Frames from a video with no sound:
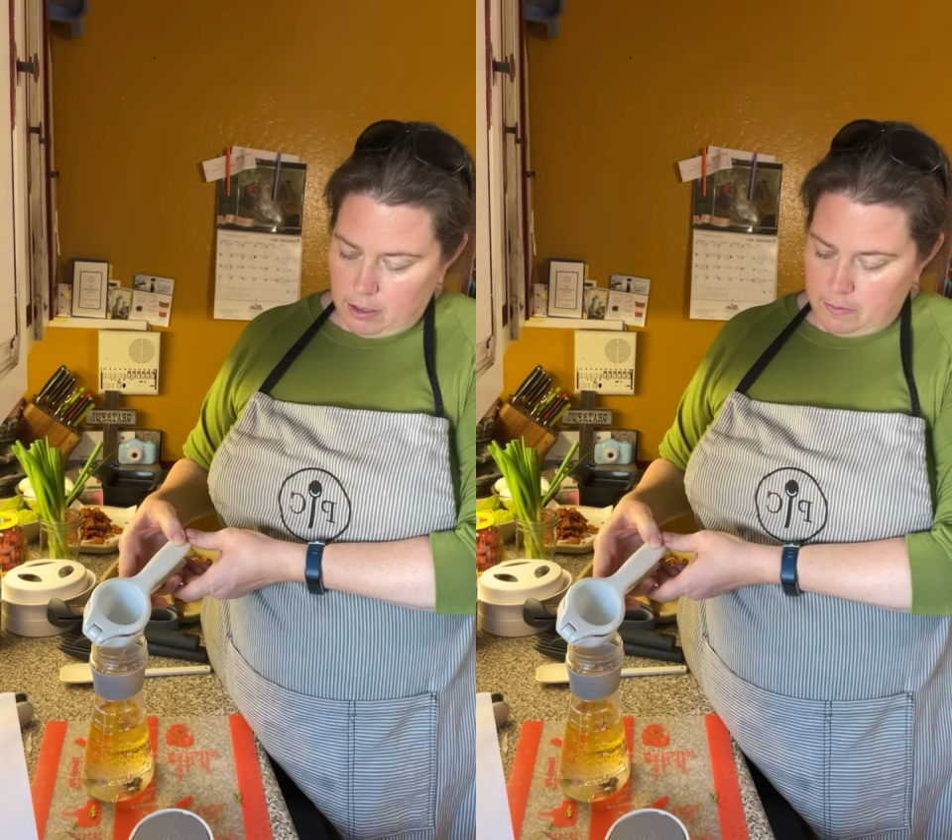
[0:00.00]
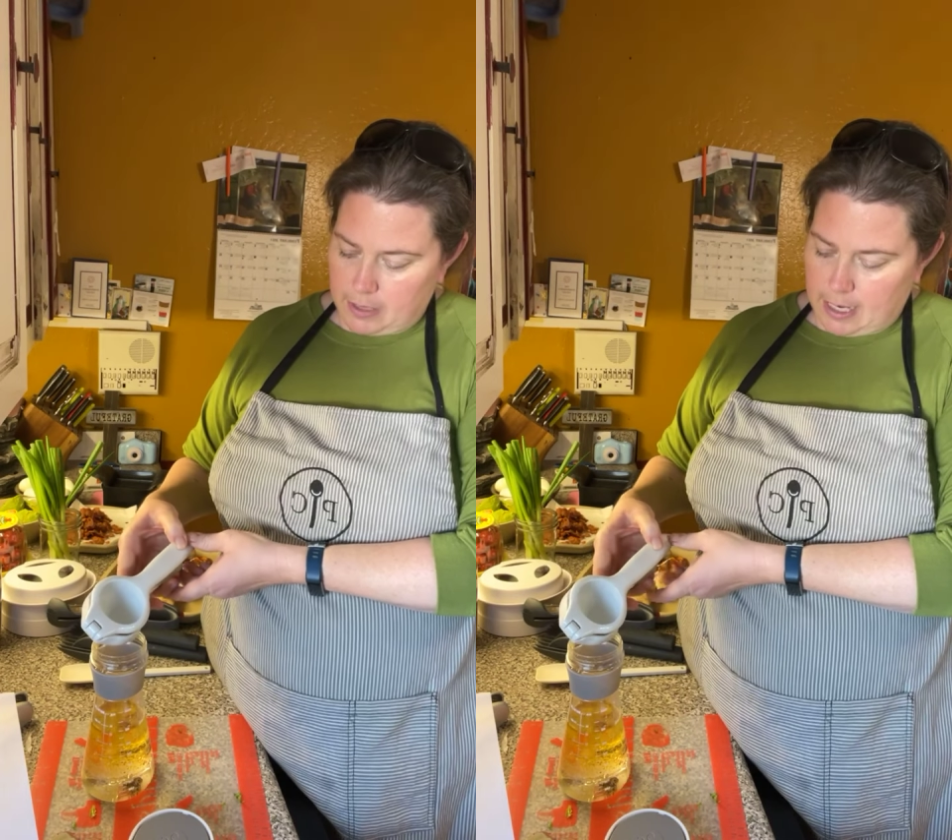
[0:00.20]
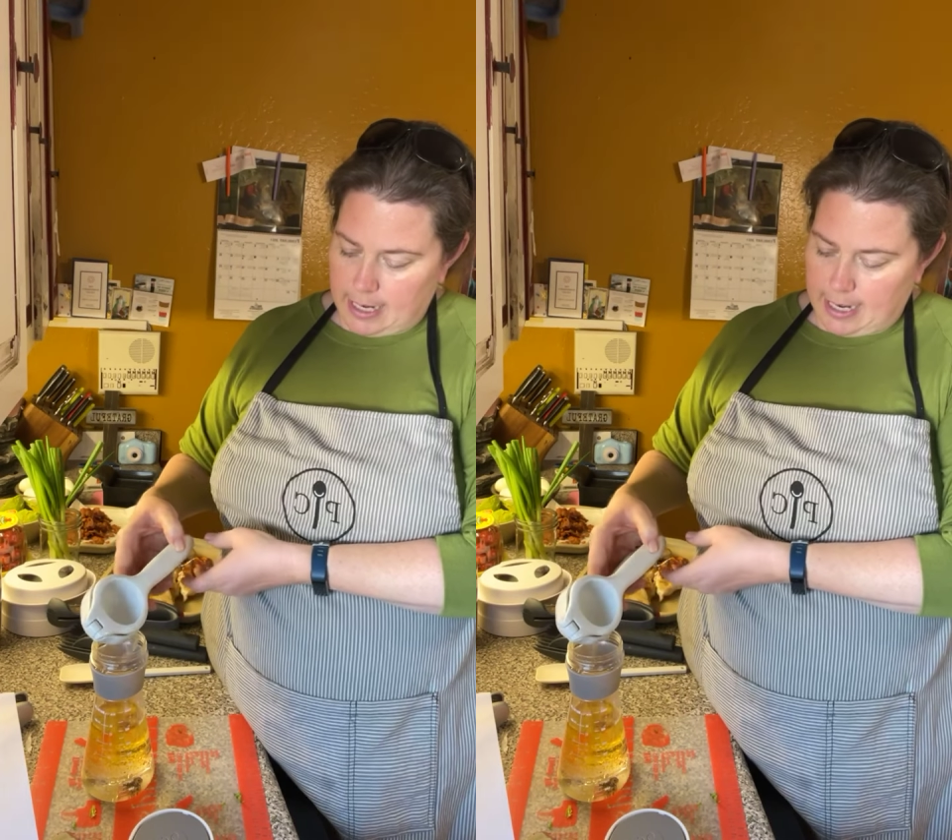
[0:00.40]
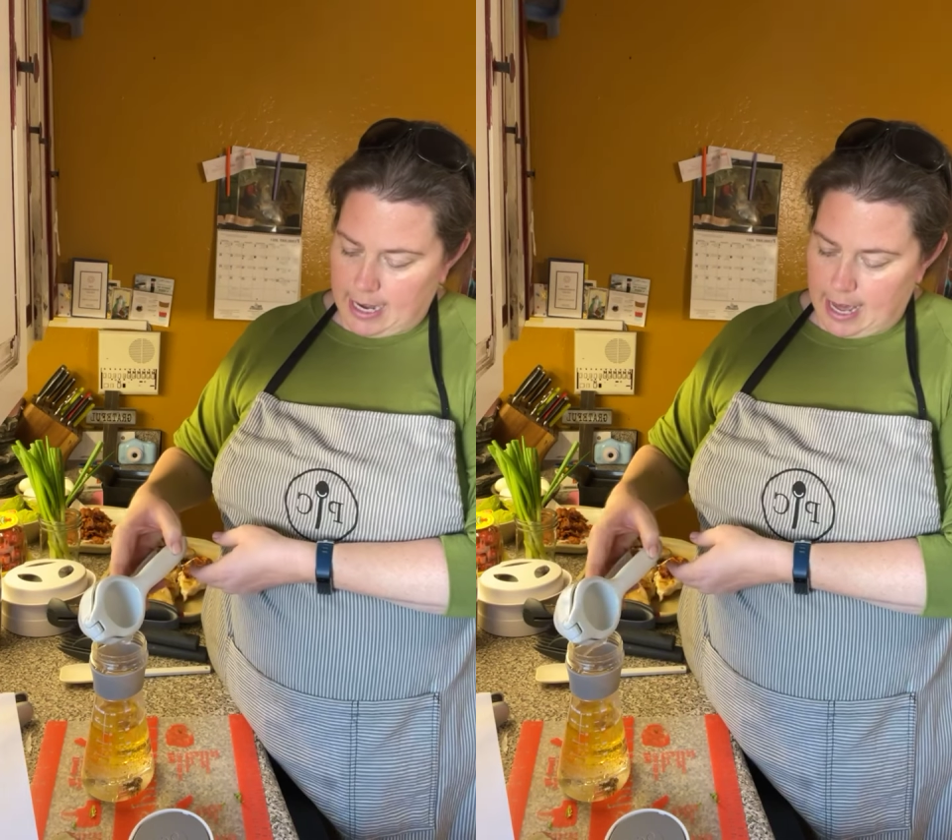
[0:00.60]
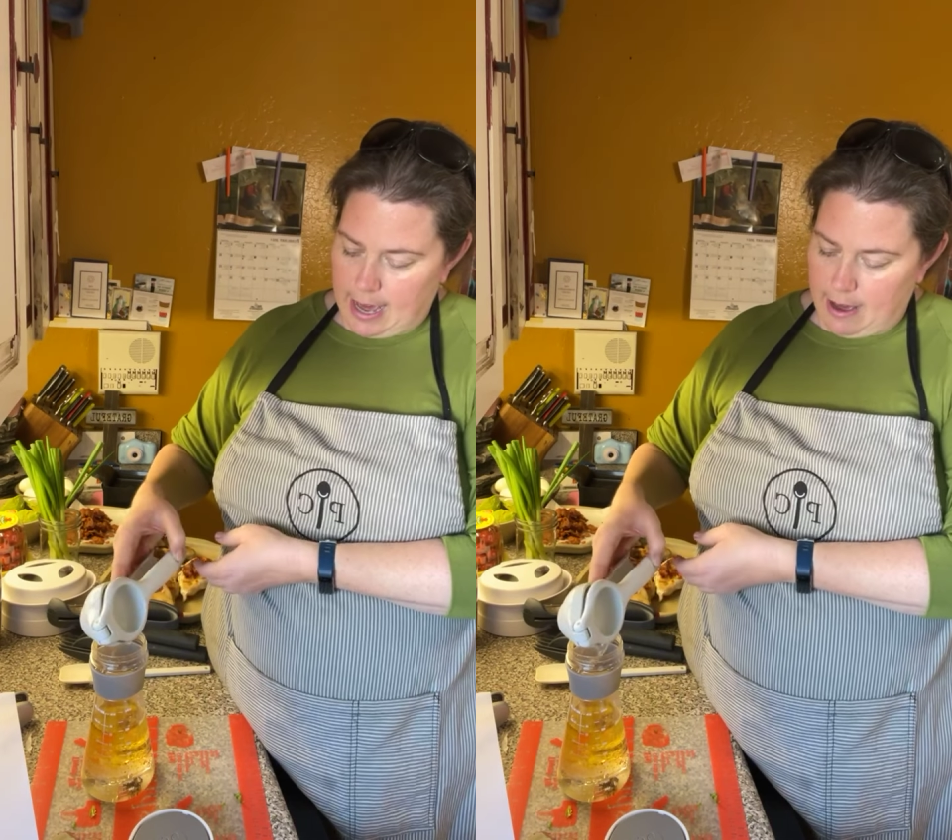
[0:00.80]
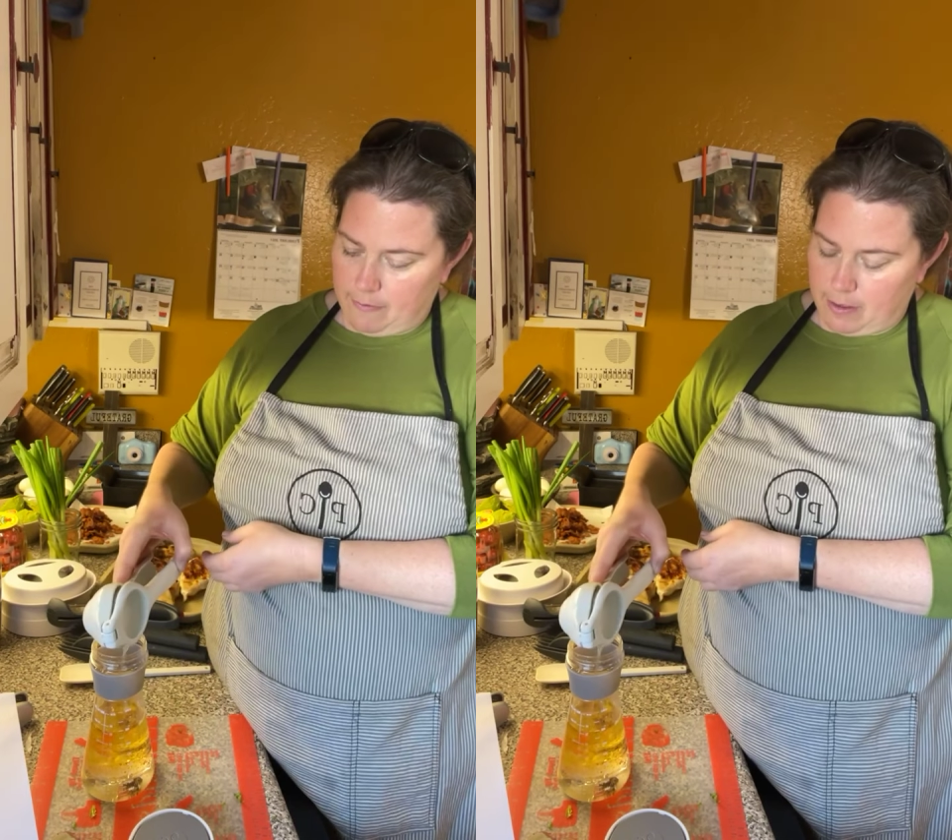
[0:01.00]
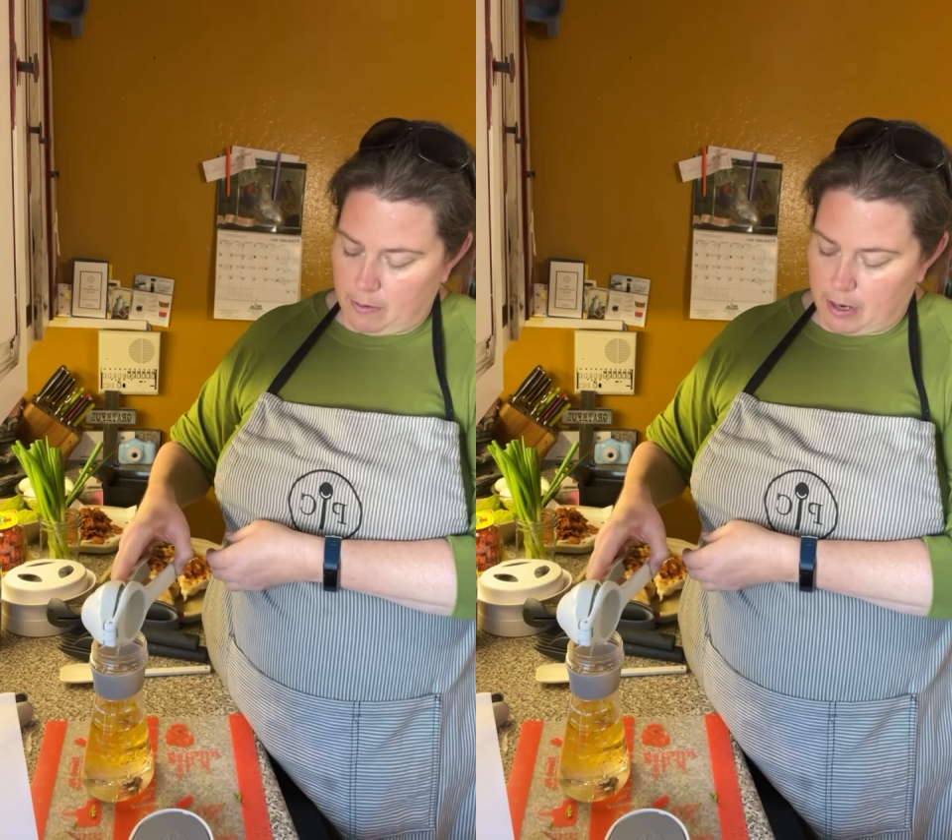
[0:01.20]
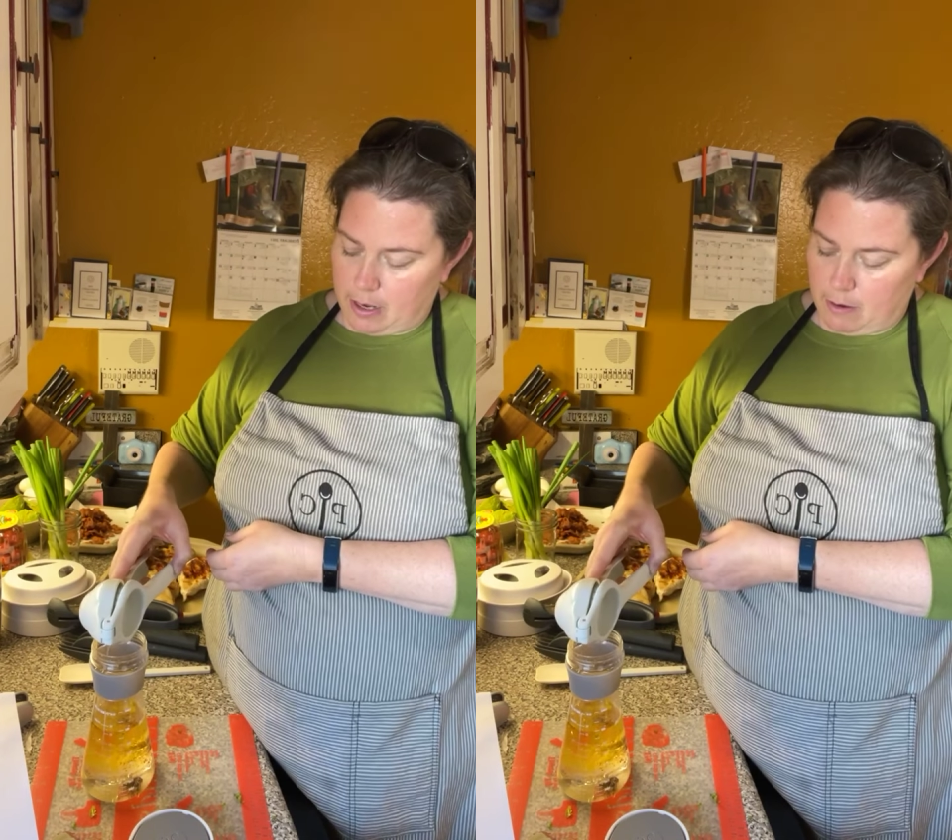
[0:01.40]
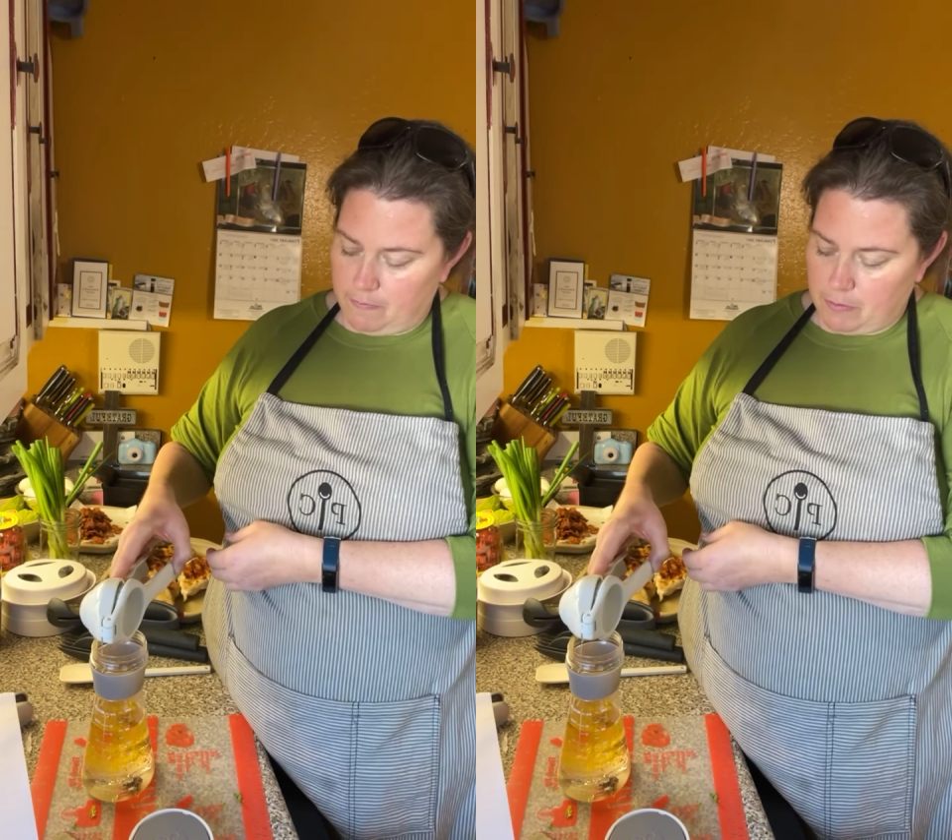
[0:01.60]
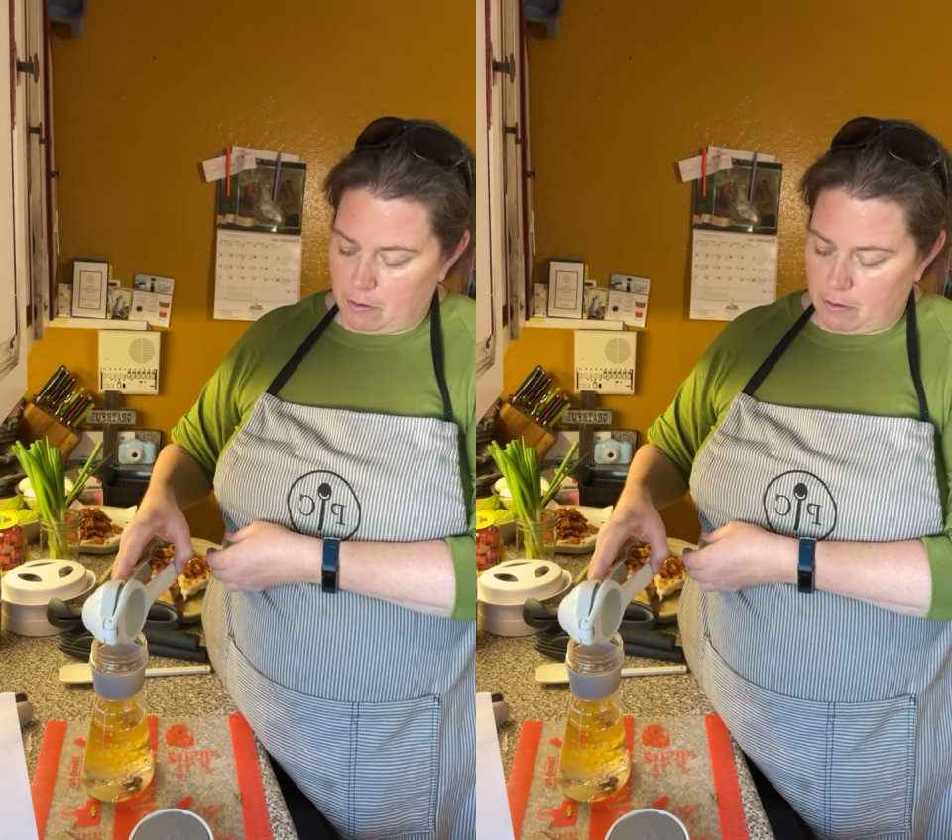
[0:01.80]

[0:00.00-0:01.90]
cut it in half. There we go.